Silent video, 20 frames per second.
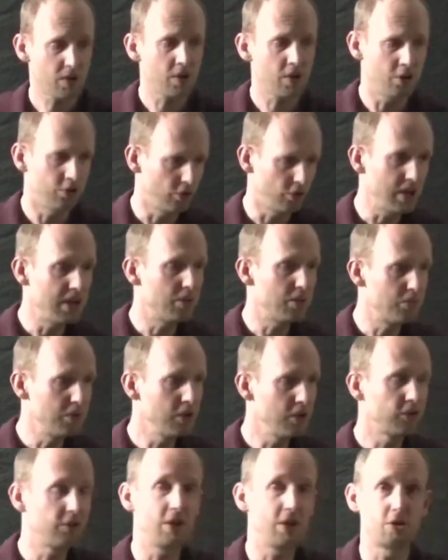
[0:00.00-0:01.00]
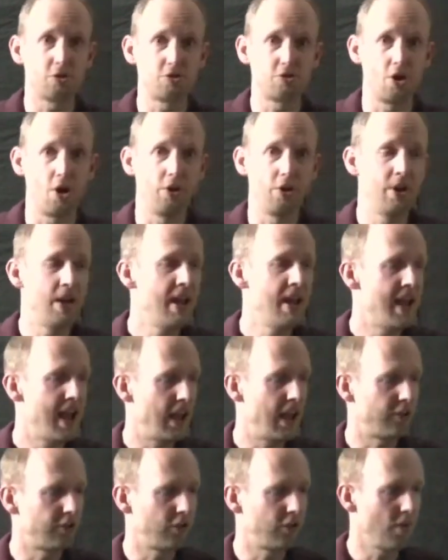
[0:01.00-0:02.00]
So in a real synchrotron,
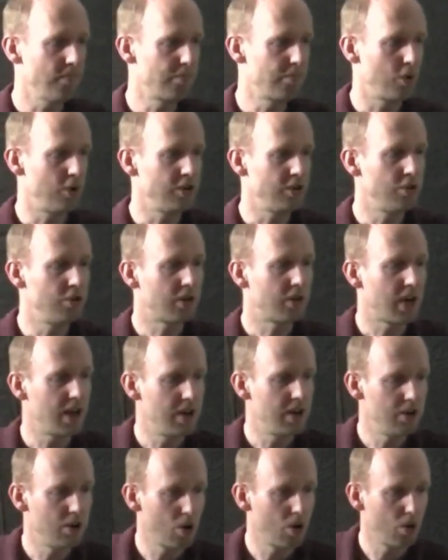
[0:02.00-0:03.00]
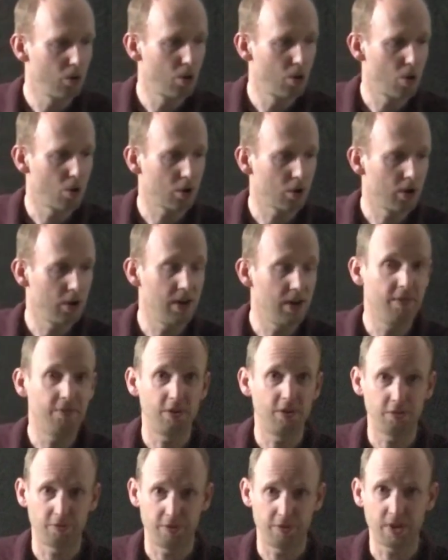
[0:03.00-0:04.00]
at some point you can no longer leave
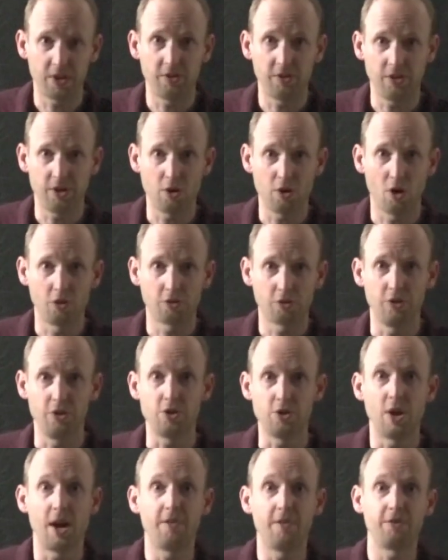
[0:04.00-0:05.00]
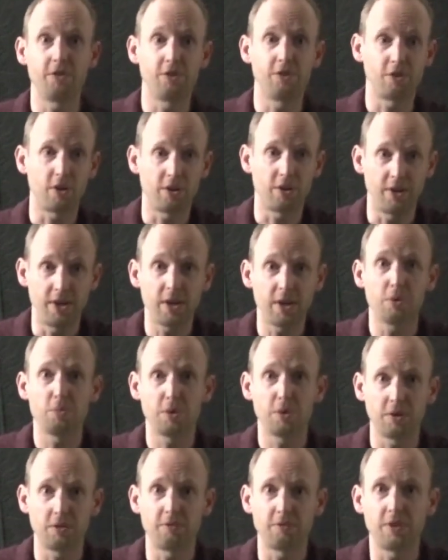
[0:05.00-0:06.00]
this frequency constant. You have to start tinkering
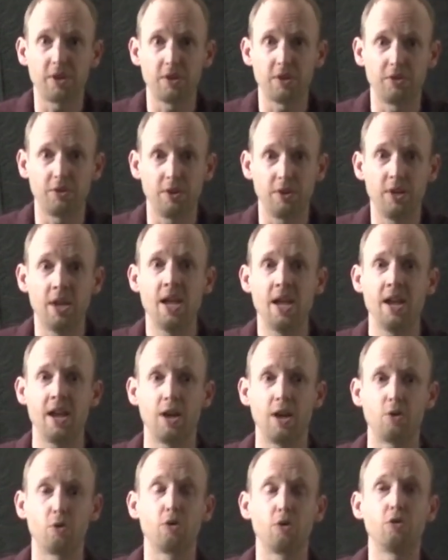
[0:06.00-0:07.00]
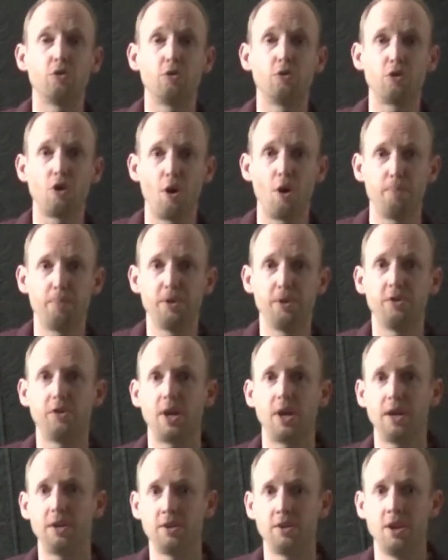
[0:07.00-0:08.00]
with that frequency in order to
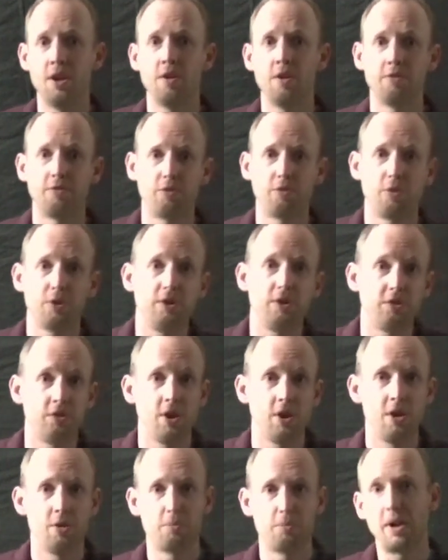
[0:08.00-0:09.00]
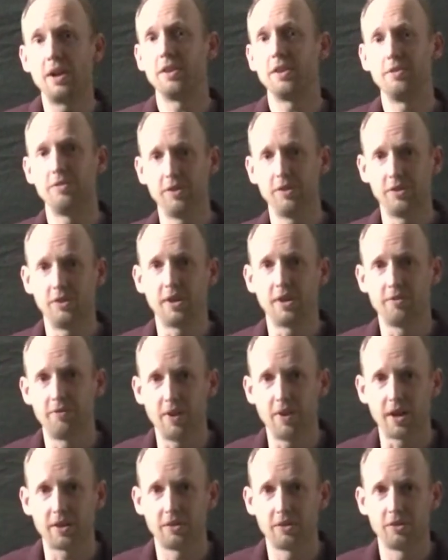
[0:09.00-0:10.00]
compensate for these relativistic
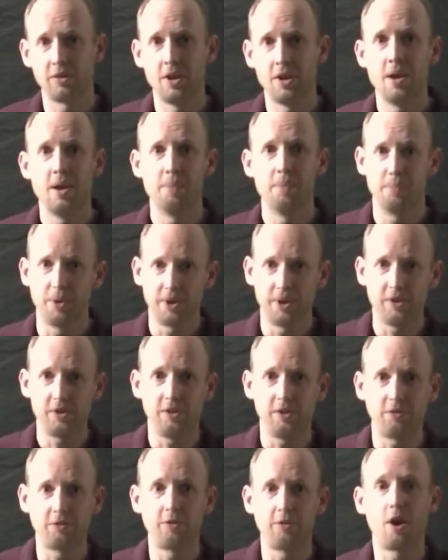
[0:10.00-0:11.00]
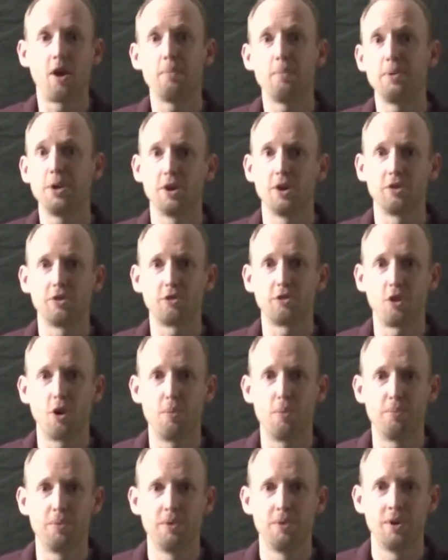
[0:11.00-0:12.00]
effects. But this is far beyond the
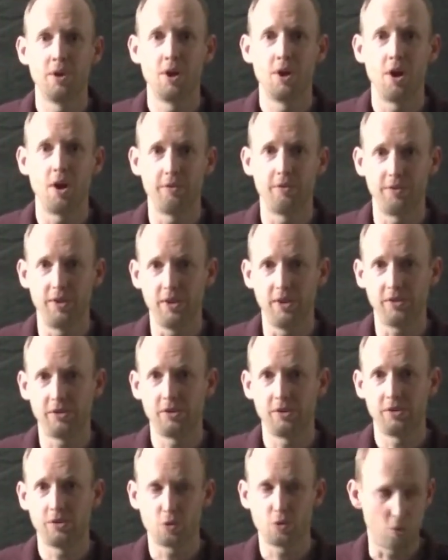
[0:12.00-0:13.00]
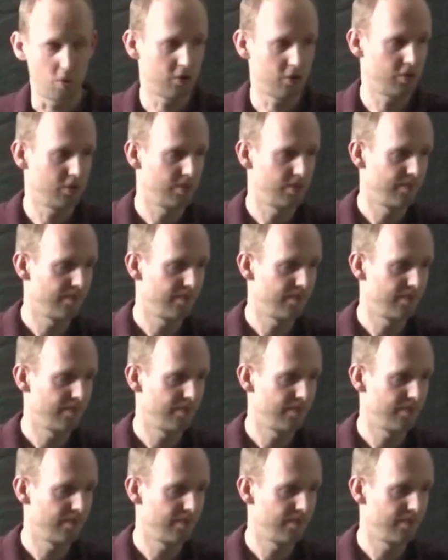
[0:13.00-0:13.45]
scope of this course.